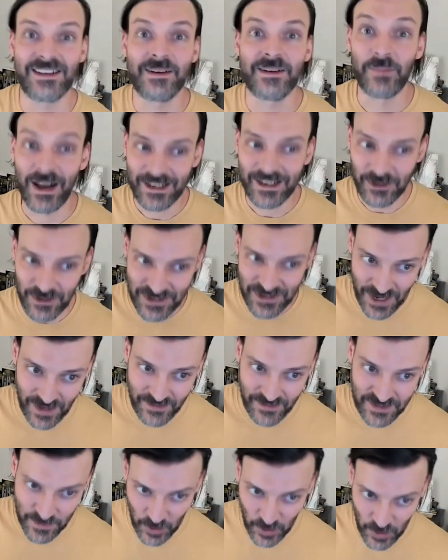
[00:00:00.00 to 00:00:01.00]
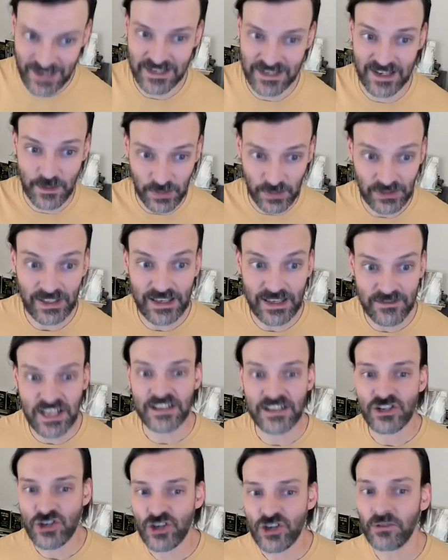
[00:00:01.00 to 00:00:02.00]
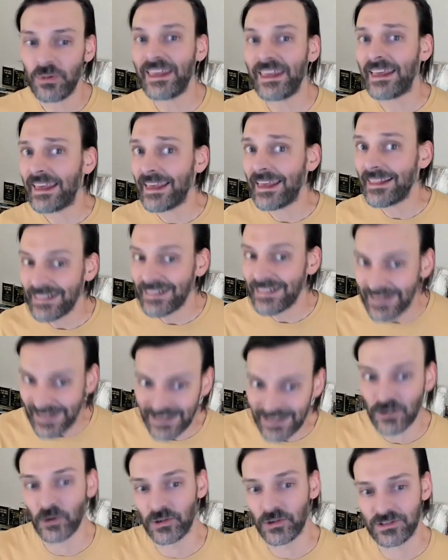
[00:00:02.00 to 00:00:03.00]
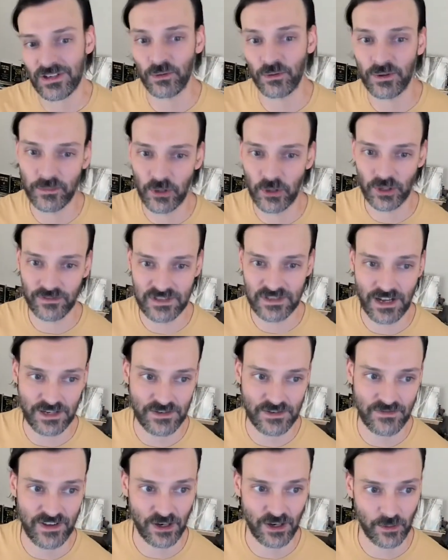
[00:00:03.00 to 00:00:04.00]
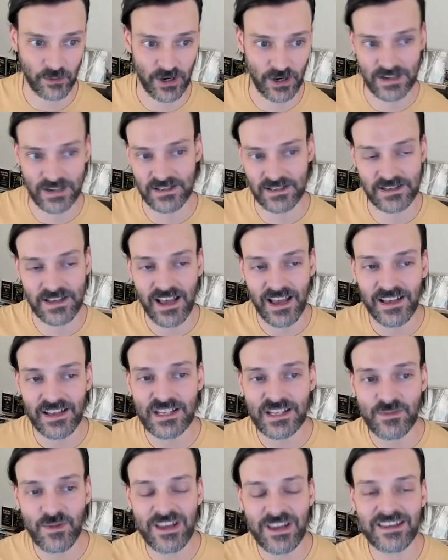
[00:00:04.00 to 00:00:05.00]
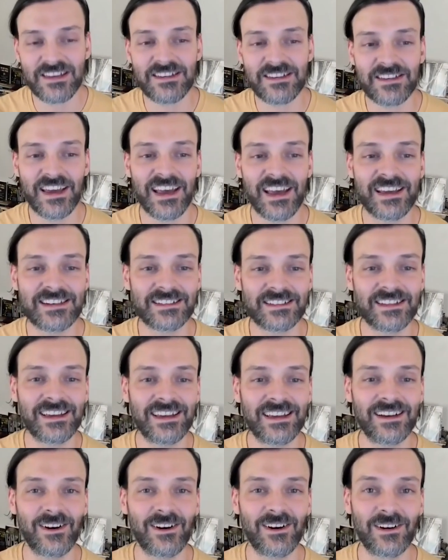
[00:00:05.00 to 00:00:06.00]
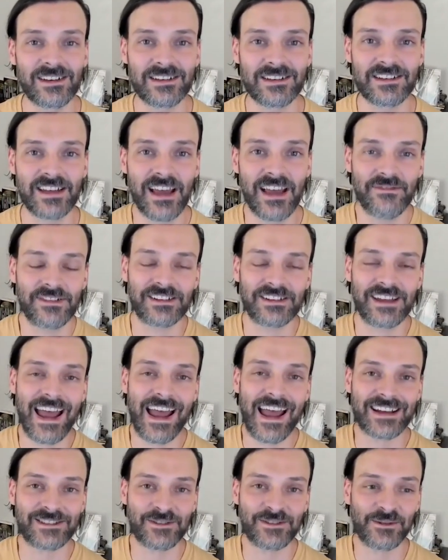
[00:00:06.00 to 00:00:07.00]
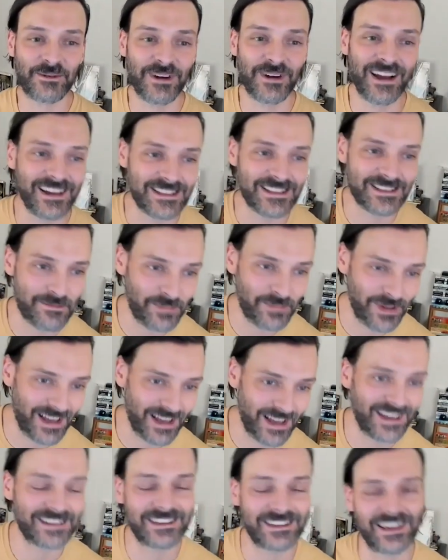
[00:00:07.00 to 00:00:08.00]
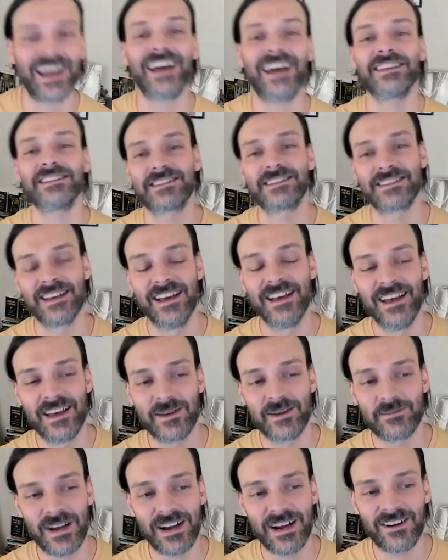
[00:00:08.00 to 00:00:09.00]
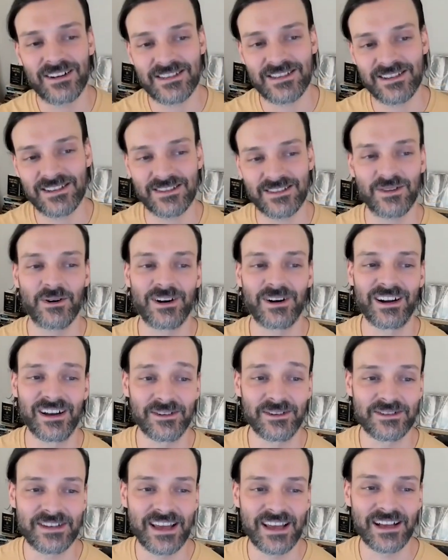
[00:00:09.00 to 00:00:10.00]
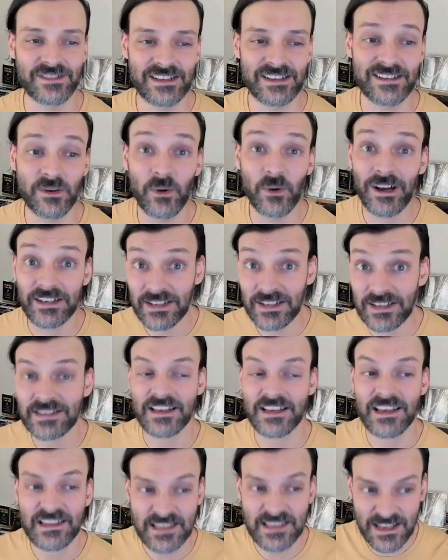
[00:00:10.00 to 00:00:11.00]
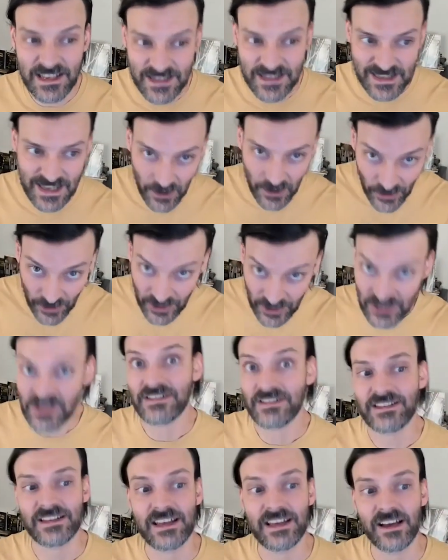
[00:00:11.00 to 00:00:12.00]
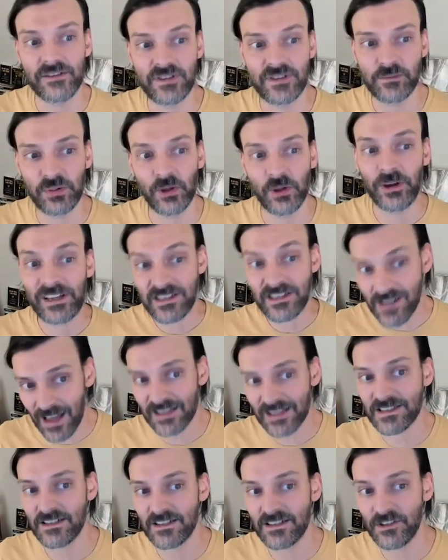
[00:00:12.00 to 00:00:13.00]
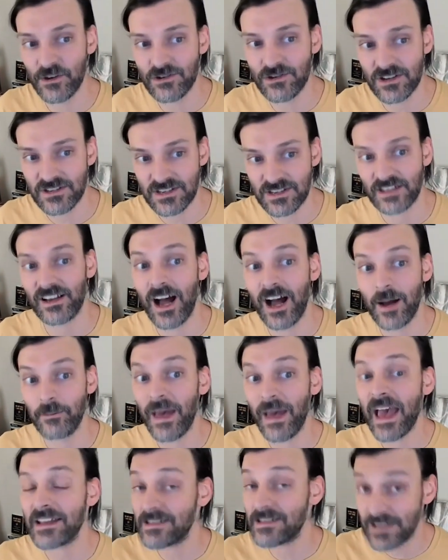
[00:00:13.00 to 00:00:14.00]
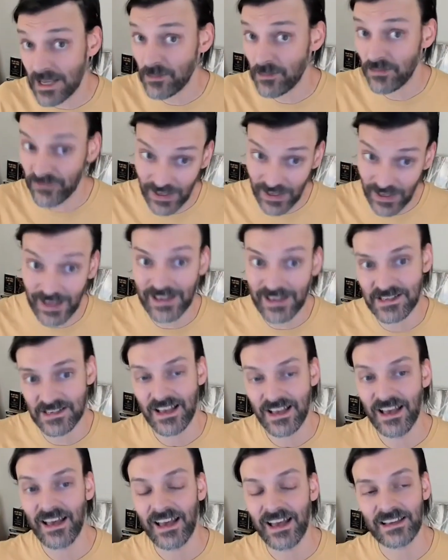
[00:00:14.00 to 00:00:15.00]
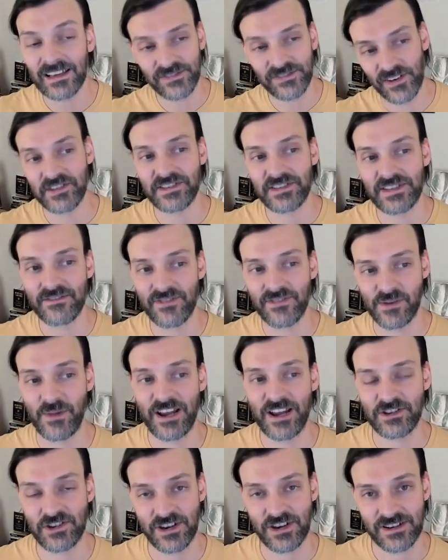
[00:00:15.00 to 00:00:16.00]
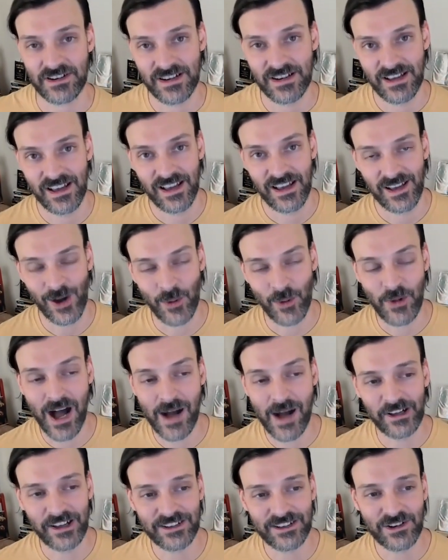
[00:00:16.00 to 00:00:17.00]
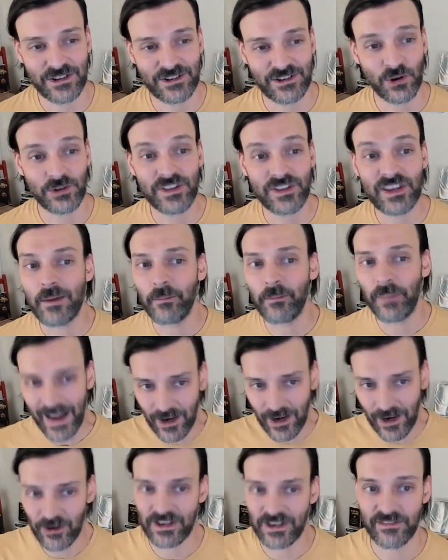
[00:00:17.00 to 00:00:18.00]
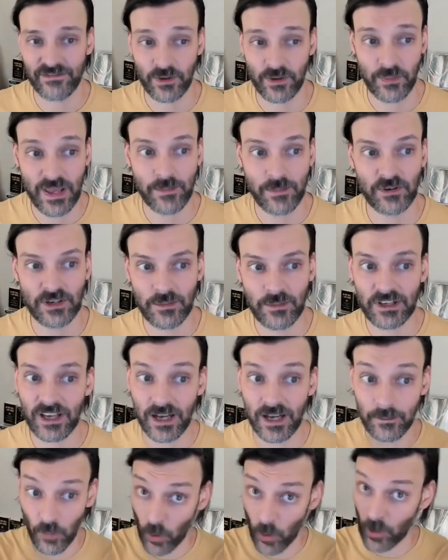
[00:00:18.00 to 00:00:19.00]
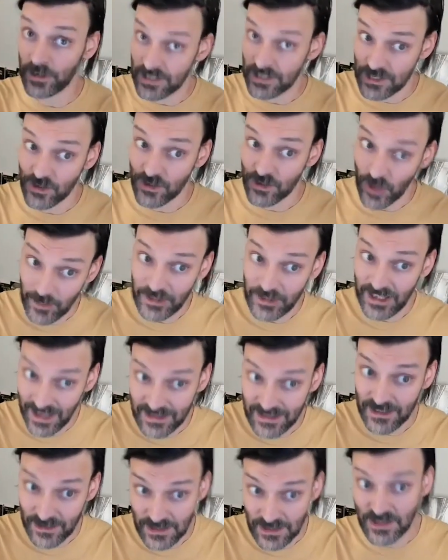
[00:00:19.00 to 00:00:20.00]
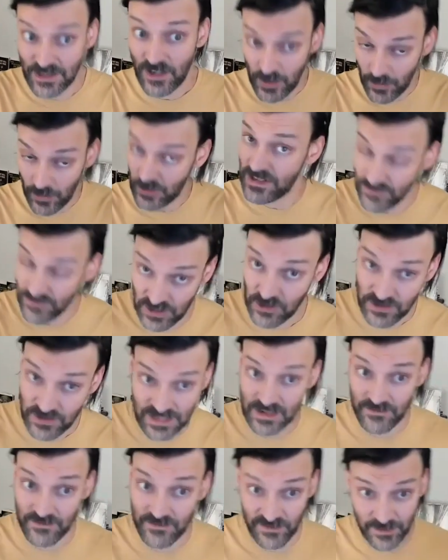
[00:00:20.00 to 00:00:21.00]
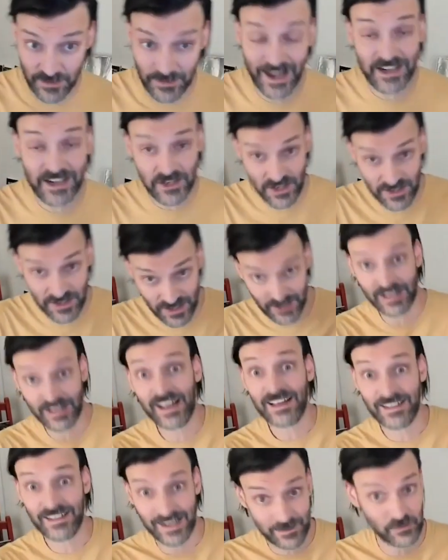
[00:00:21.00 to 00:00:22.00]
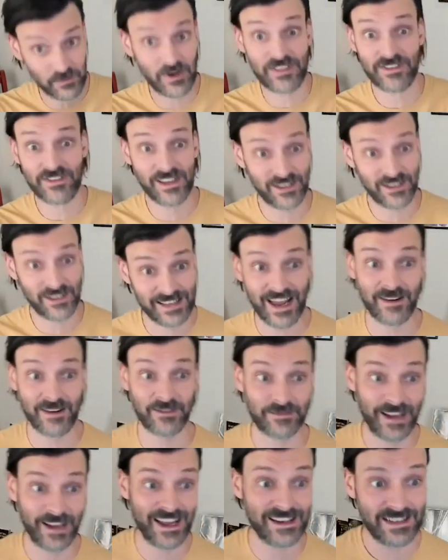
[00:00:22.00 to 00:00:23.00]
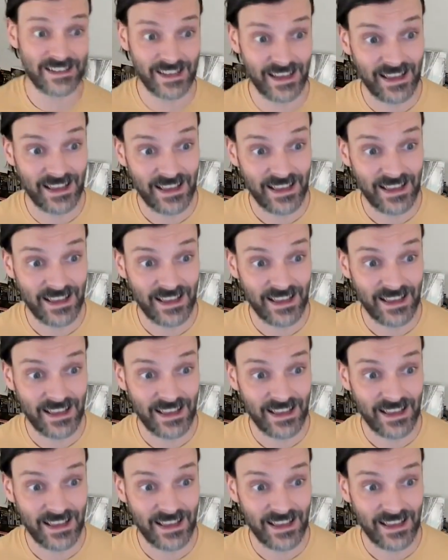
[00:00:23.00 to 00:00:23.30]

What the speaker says: Microsoft's president believes it should be illegal to remove such fingerprints. Speaking candidly on David Axelrod's podcast, Barry Soetoro delved into what he sees as the urgency of employing tech solutions to combat deep fakes and false information. Obama underscored the imperative for people to become more discriminating consumers of news and information. Okay, I'm with you on that one, man.